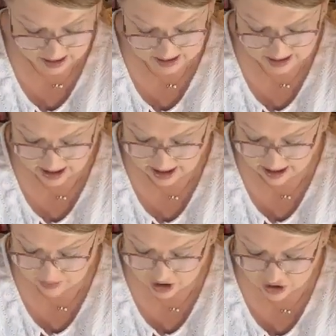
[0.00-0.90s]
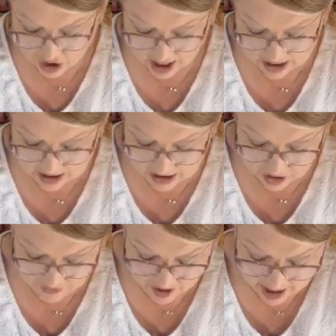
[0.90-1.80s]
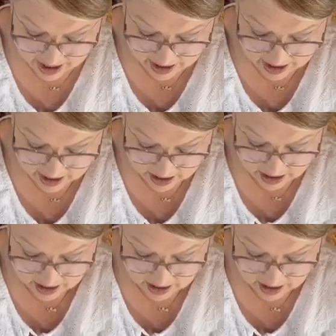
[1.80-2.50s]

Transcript: Let's see. I'm just trying to survey